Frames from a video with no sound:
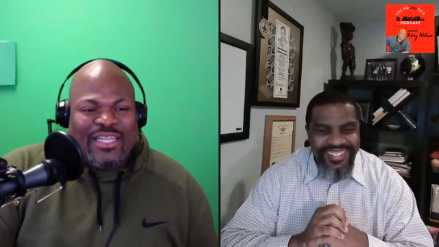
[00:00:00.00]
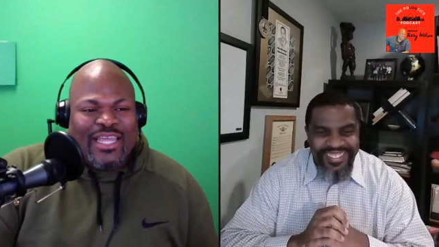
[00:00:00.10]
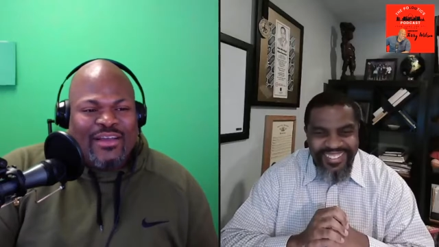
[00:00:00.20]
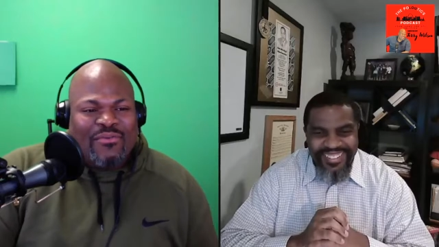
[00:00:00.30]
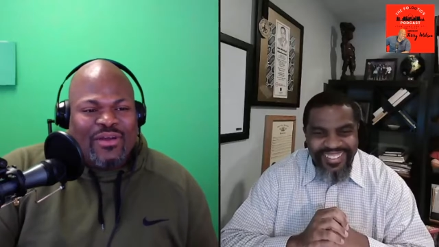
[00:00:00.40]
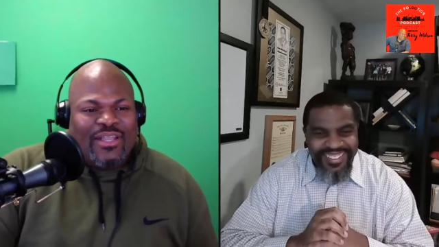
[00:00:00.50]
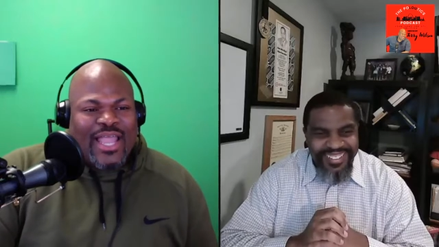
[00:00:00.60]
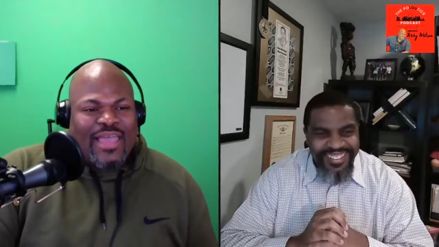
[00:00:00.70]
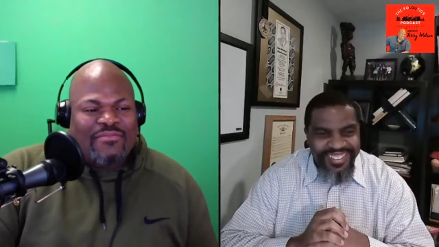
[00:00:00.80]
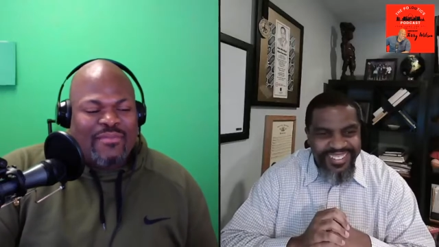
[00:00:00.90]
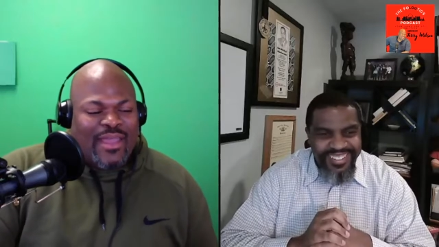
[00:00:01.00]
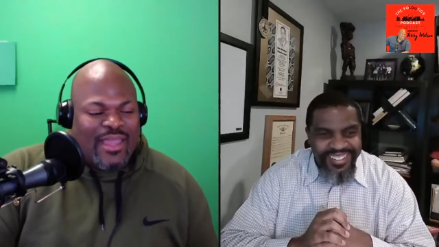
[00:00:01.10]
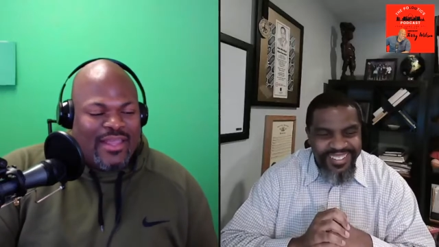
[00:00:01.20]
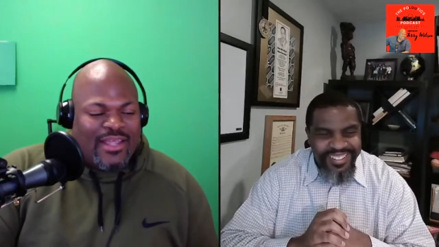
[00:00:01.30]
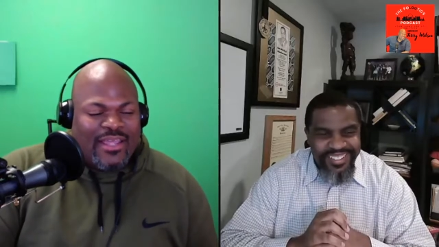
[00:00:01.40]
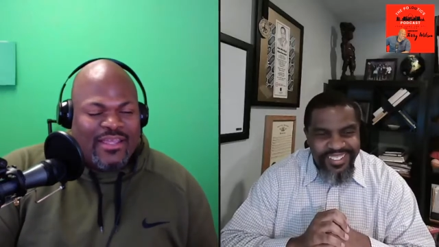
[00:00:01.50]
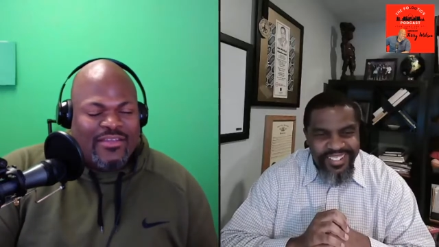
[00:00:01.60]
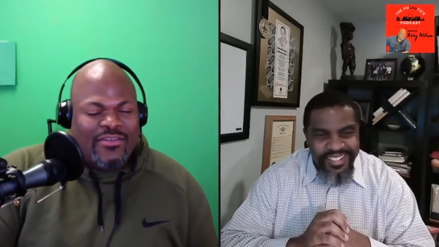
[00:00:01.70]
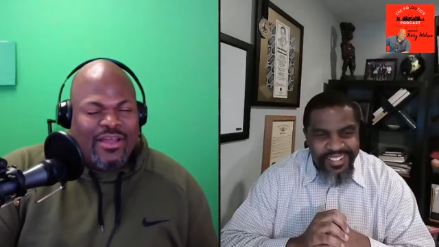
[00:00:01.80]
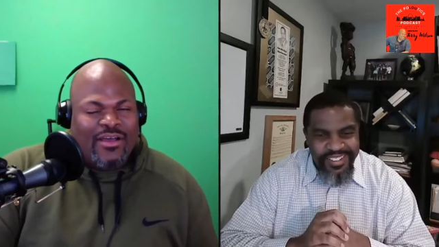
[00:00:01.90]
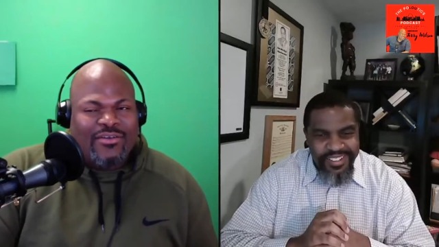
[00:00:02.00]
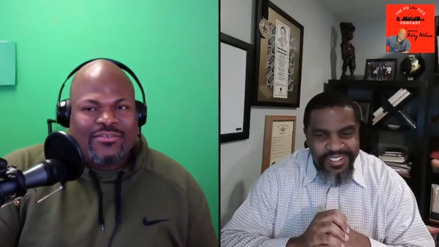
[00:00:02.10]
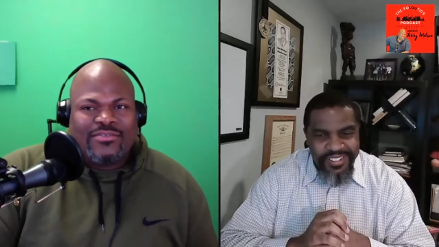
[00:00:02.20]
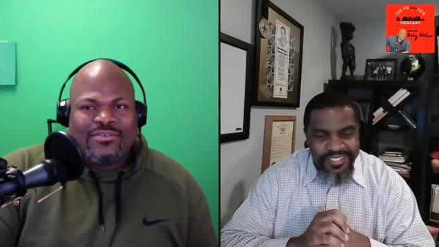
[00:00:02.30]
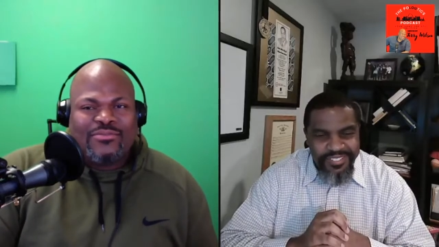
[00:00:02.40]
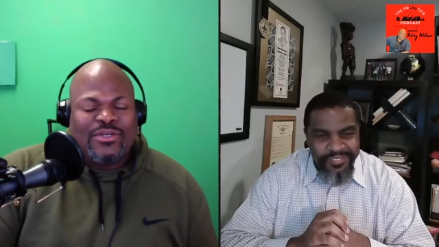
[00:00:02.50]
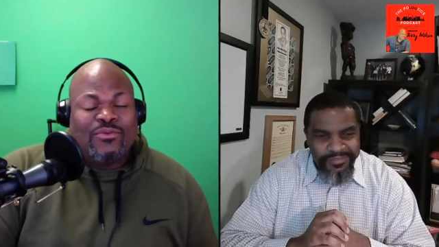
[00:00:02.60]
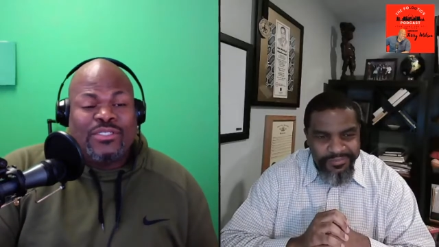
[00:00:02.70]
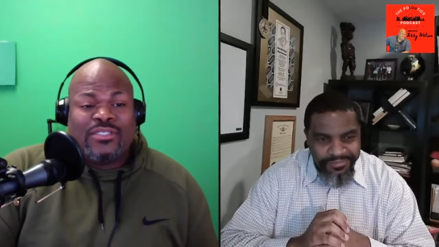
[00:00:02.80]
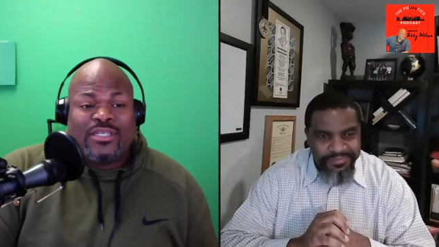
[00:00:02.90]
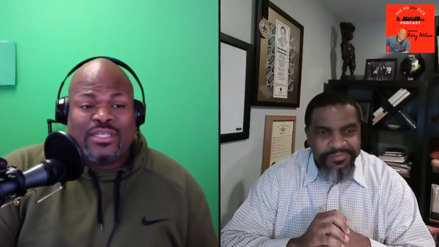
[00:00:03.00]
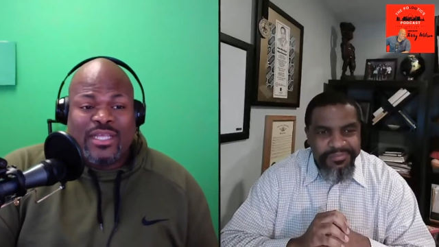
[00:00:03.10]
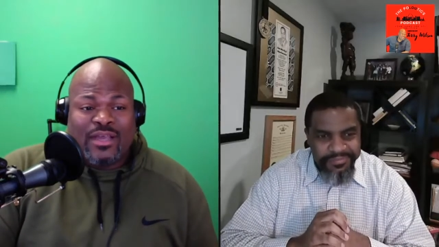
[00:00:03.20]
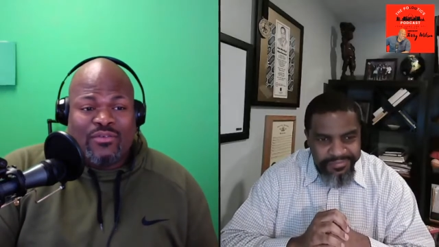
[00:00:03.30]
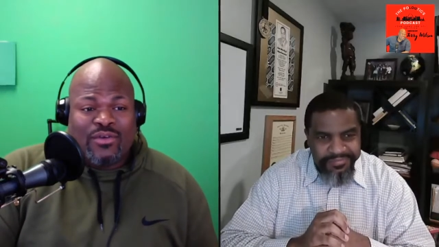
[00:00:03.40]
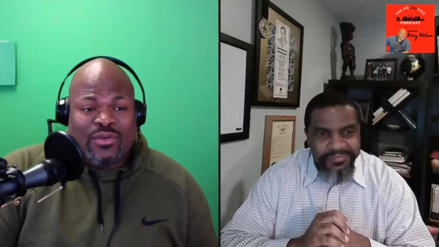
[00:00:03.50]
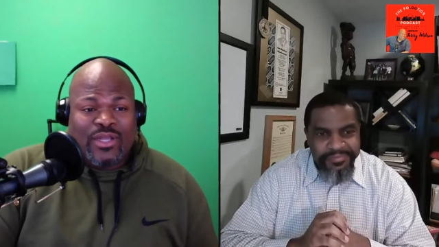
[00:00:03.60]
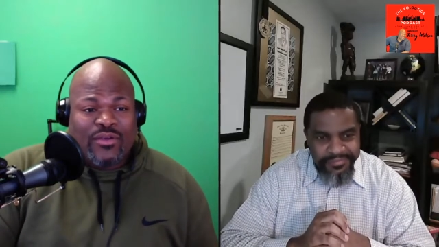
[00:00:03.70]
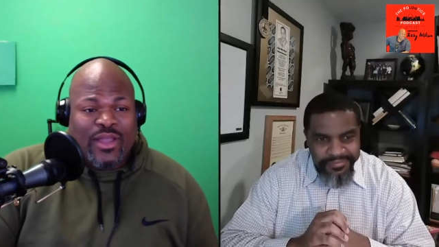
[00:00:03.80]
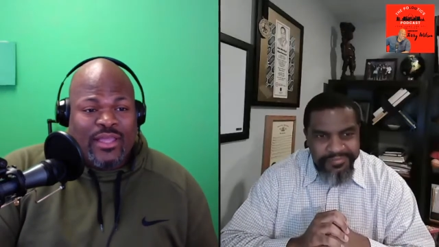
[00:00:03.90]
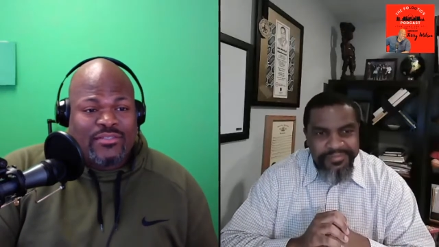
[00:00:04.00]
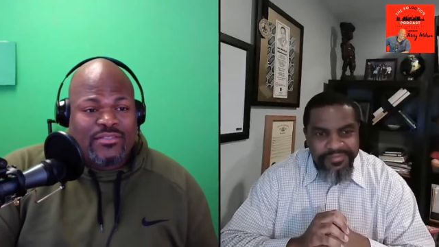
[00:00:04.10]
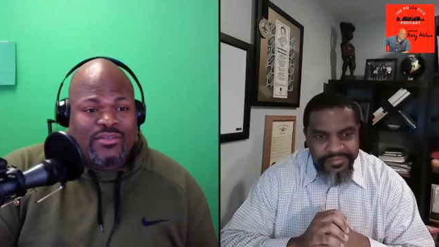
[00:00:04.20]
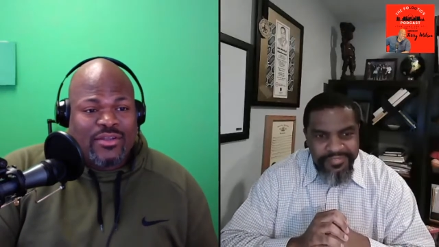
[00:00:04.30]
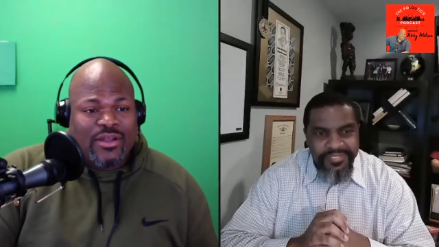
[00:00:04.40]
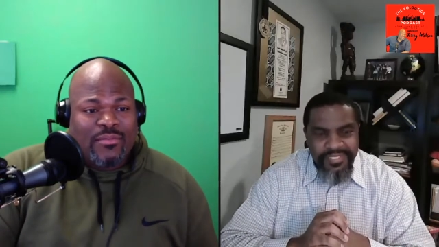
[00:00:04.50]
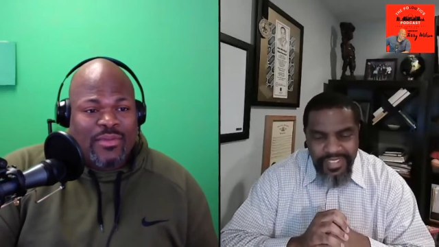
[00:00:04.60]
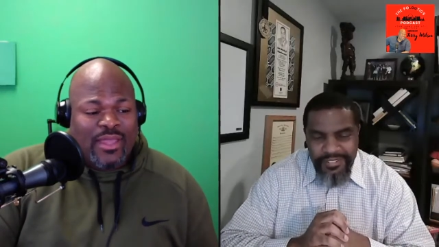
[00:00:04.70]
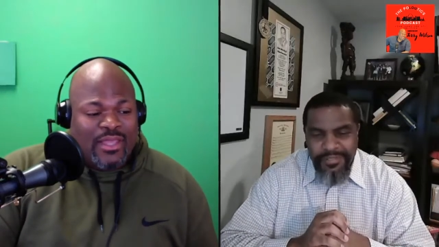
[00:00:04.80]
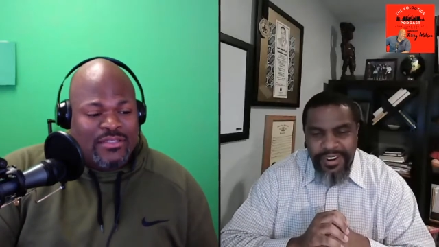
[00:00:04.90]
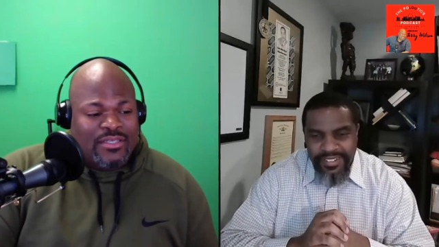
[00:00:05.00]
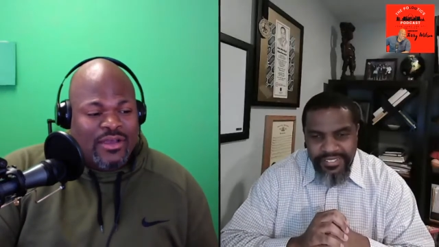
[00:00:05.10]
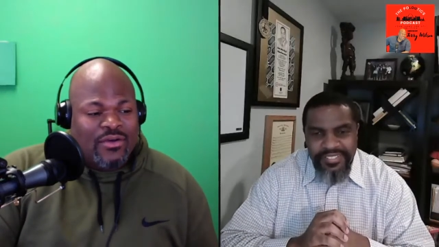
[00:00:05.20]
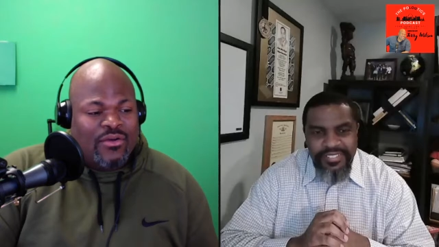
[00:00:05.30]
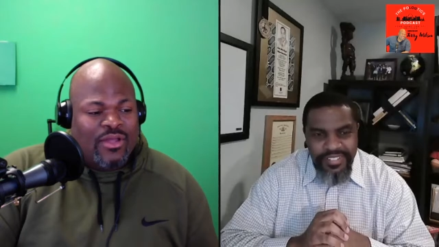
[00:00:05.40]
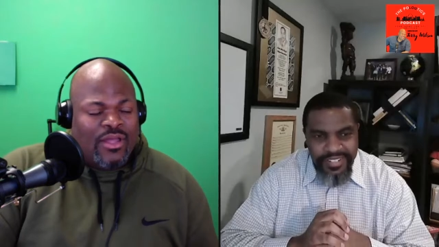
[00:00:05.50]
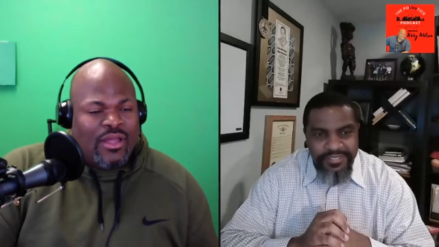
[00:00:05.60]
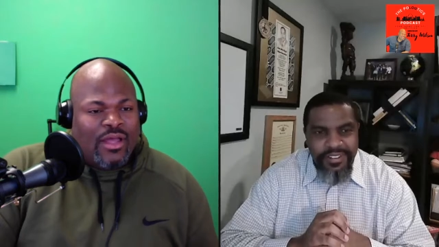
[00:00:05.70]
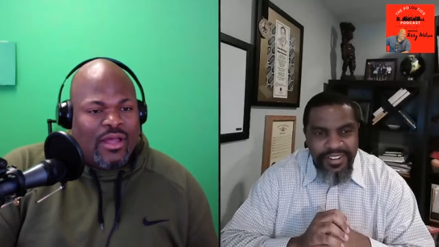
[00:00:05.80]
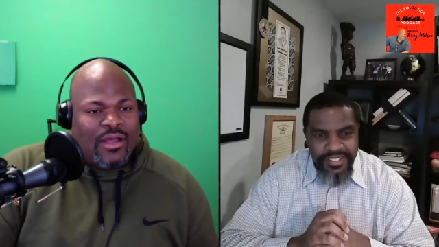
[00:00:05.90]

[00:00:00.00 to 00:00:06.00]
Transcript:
Speaker 1: live one life, man, and you know we, we shouldn't live with regrets. You know what I mean? So right.